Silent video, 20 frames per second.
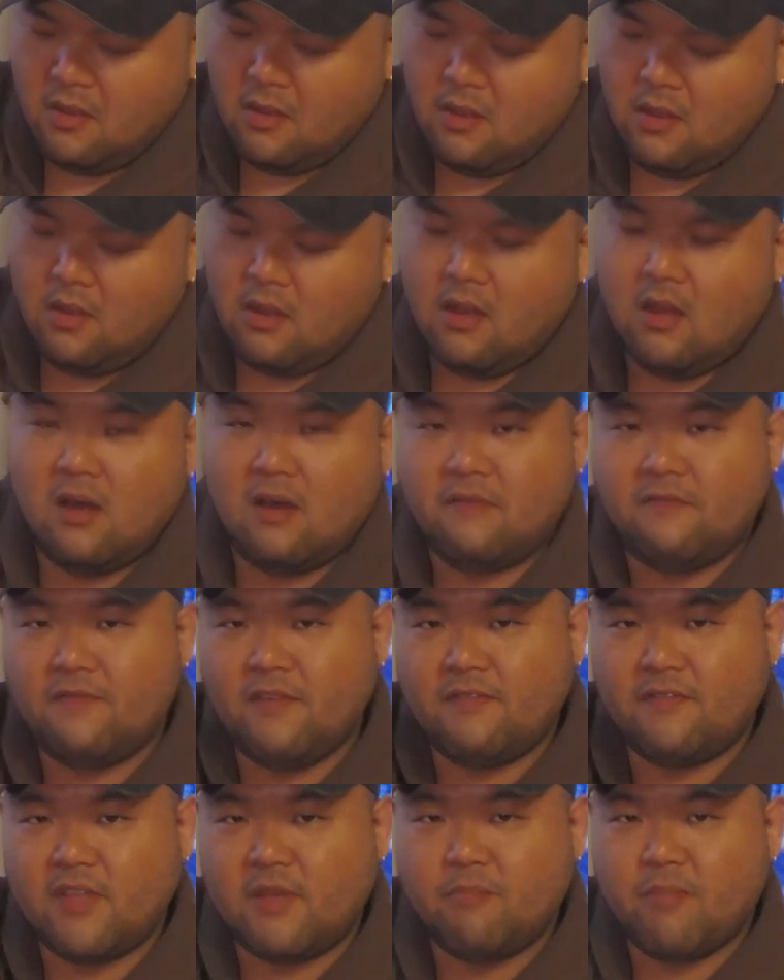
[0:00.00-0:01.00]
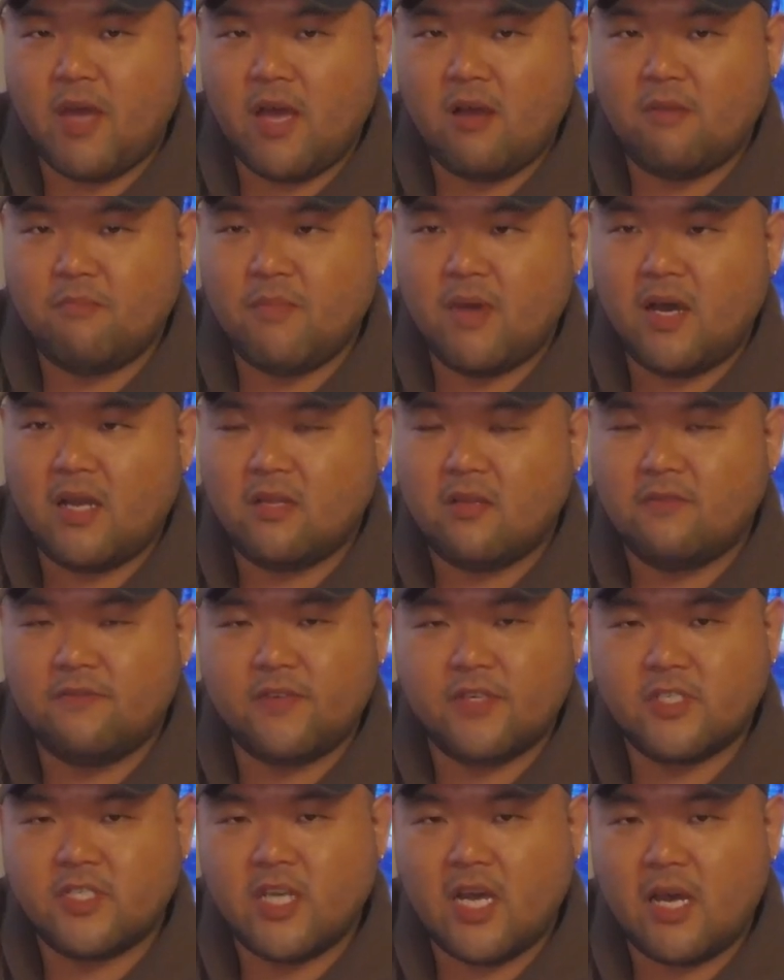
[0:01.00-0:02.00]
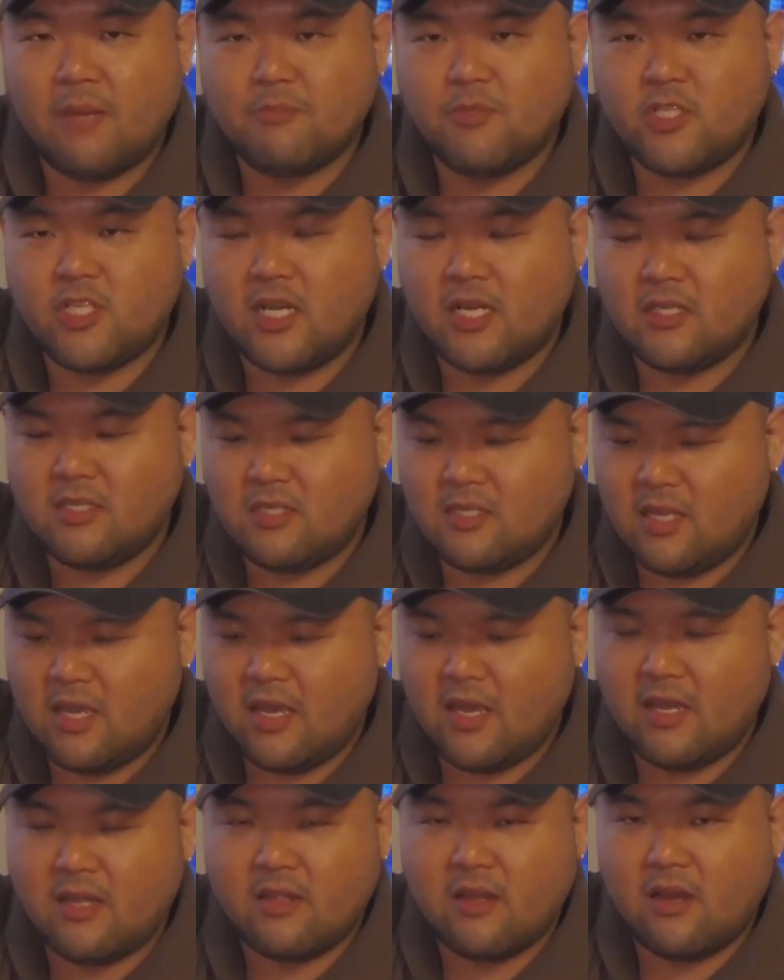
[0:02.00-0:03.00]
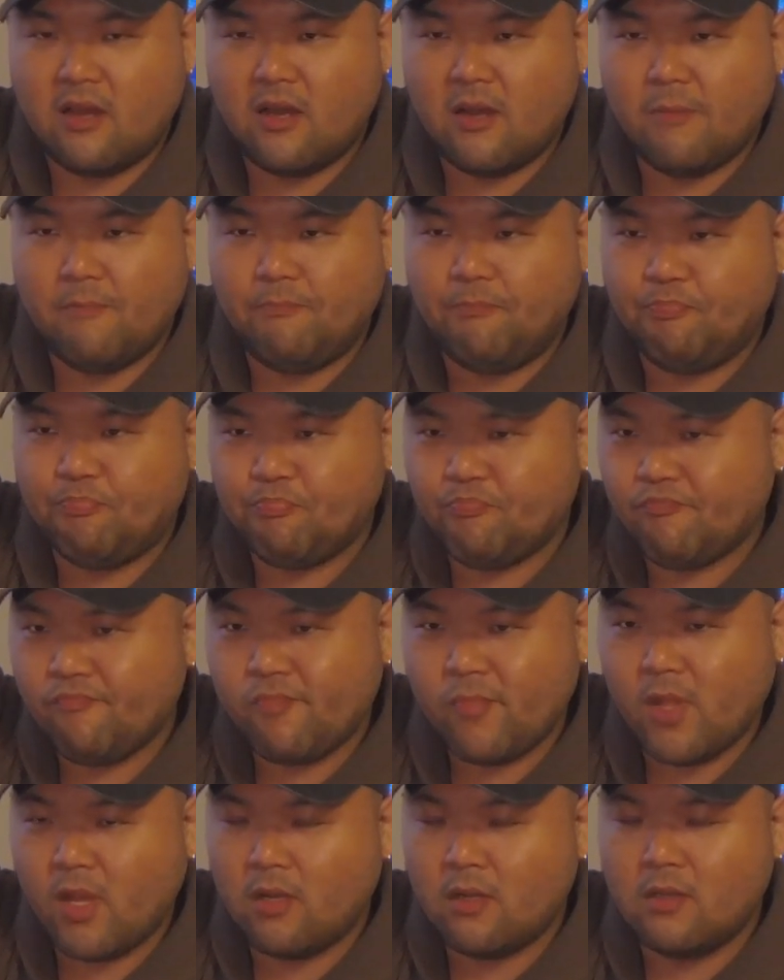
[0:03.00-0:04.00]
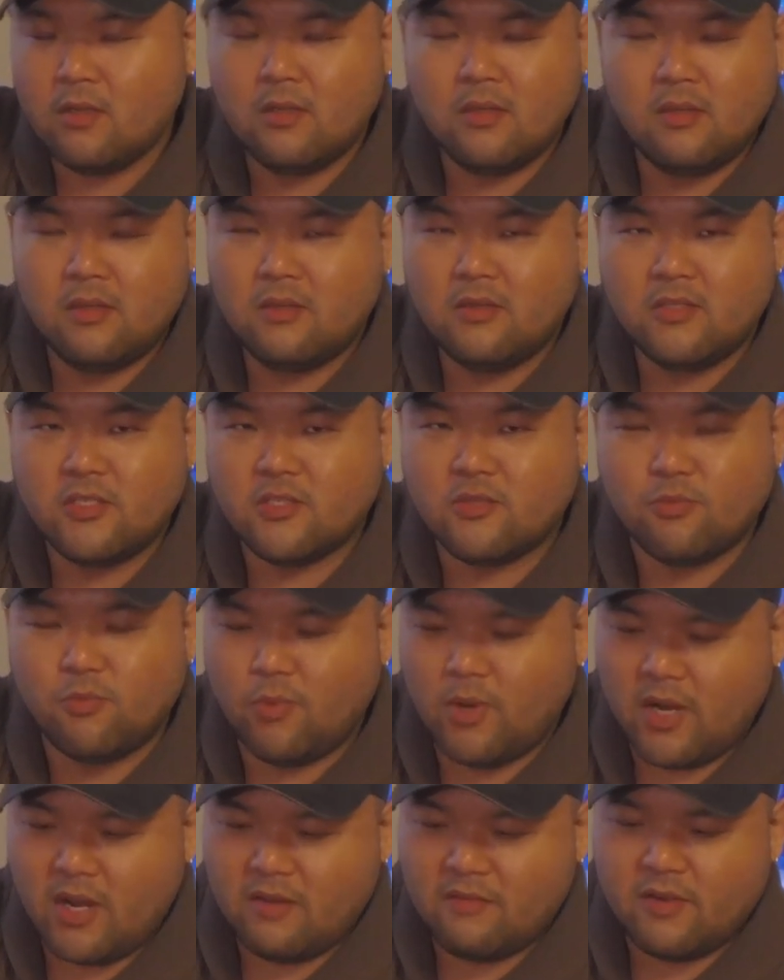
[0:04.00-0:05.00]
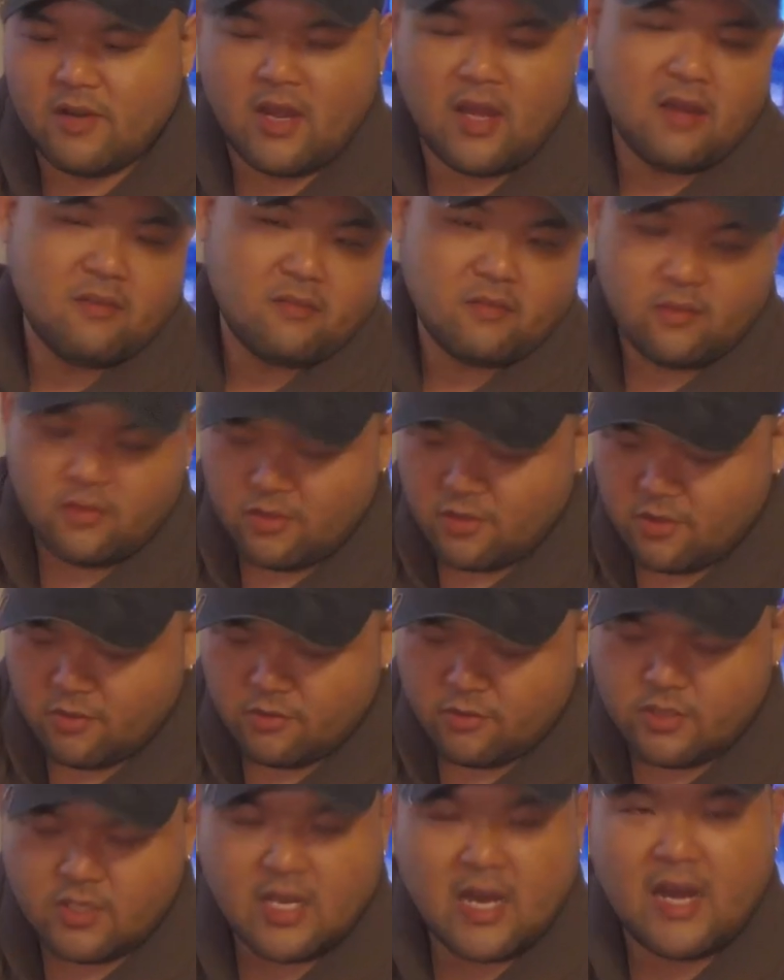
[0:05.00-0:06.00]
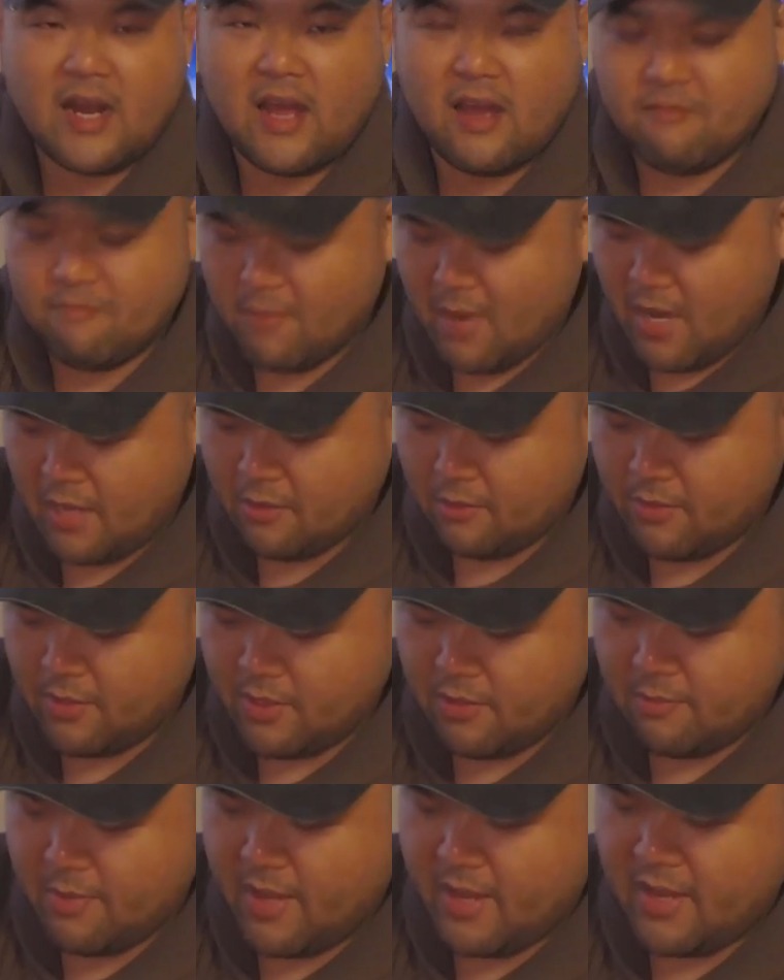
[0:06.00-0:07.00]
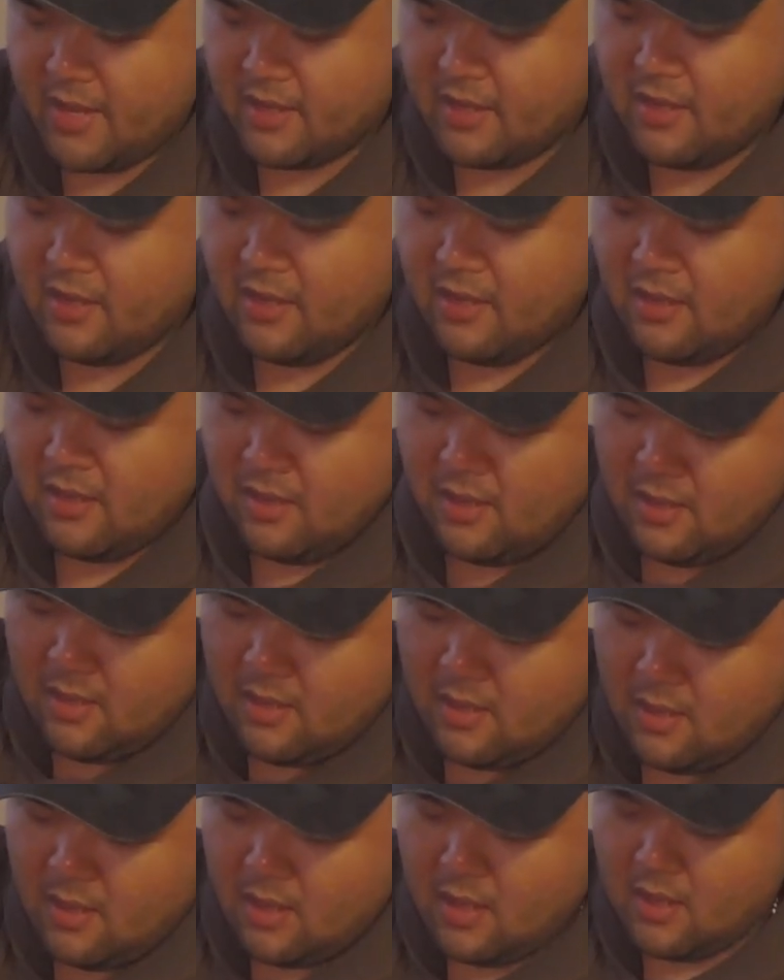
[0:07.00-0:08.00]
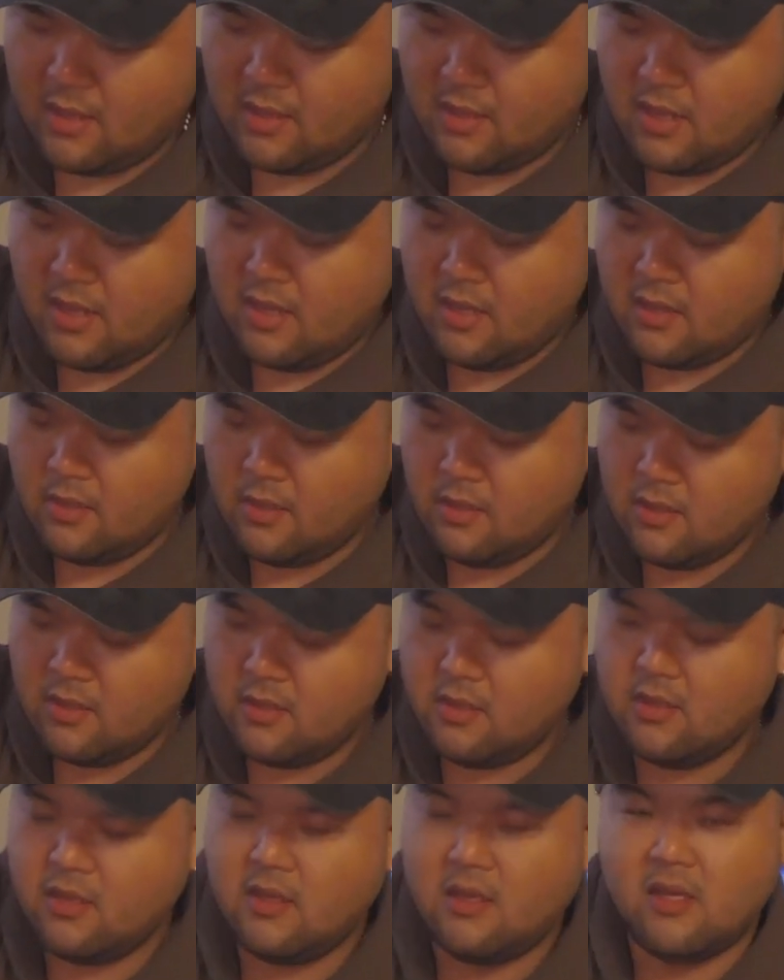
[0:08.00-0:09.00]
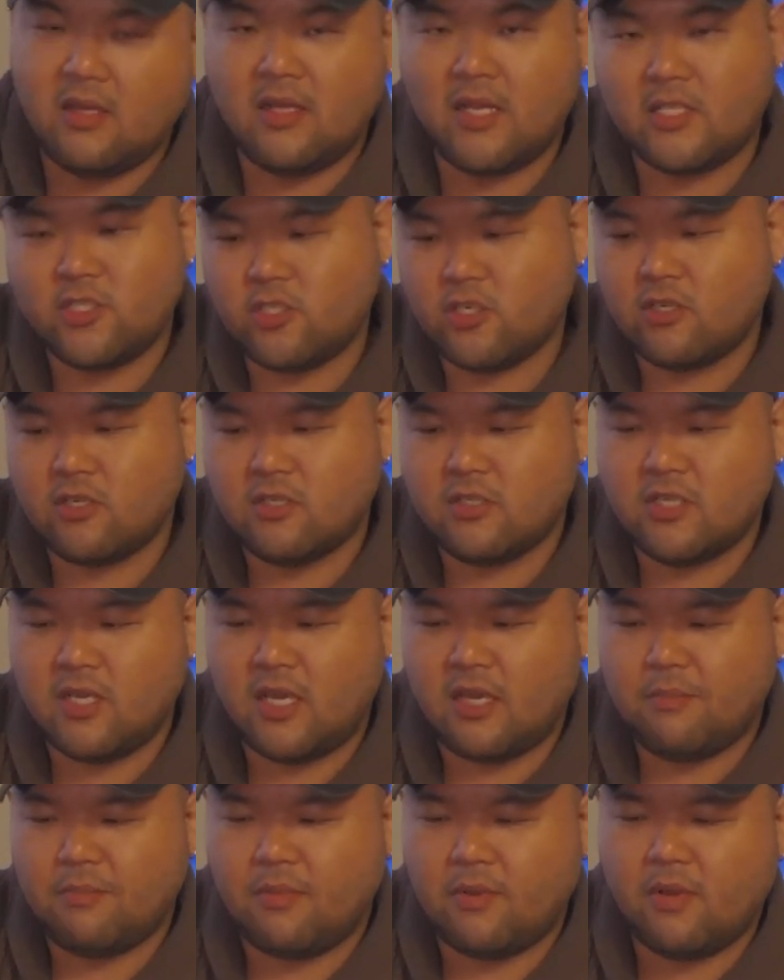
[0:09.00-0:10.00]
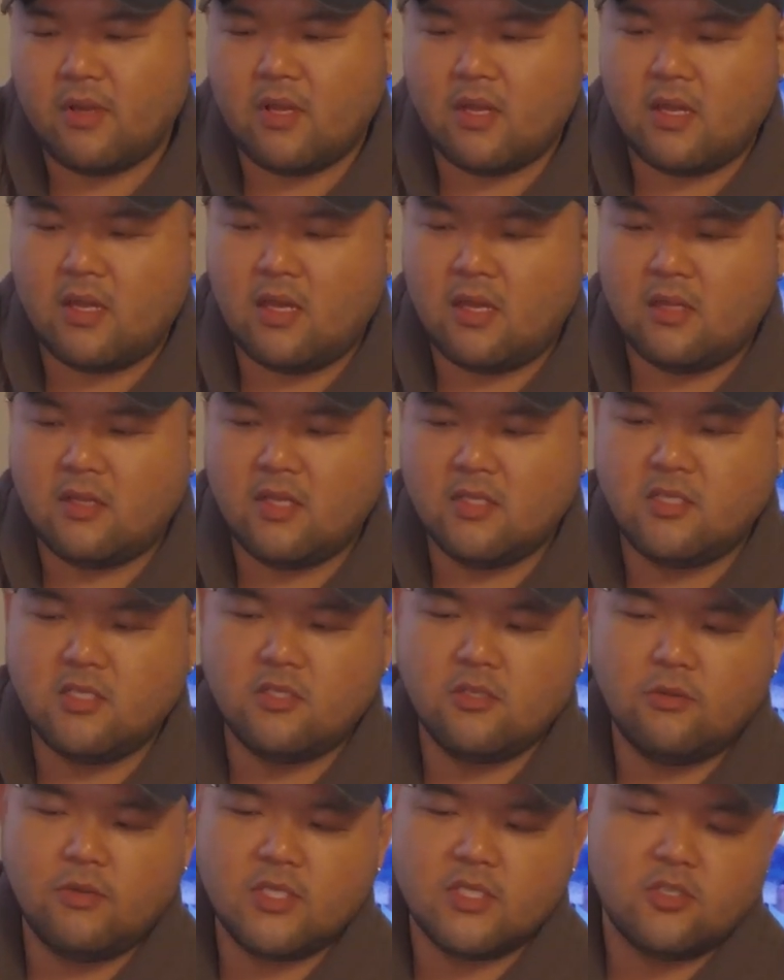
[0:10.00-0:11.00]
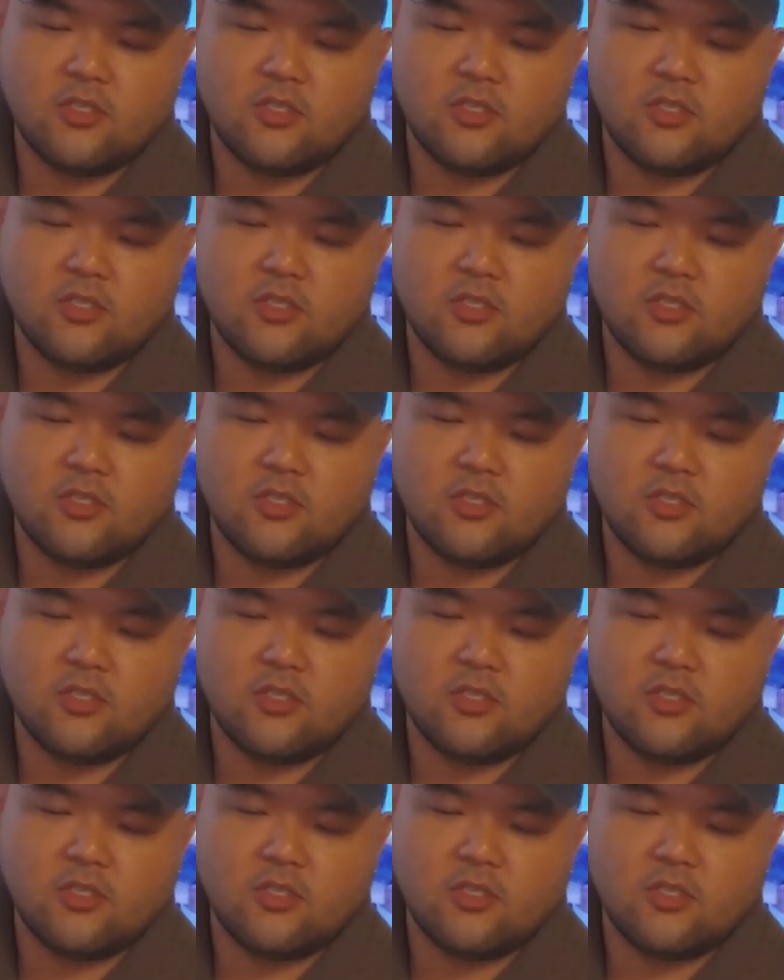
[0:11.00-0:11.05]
So that's and here is a spool of Andy 50 pound monofilament. I use that for my top shots, my leader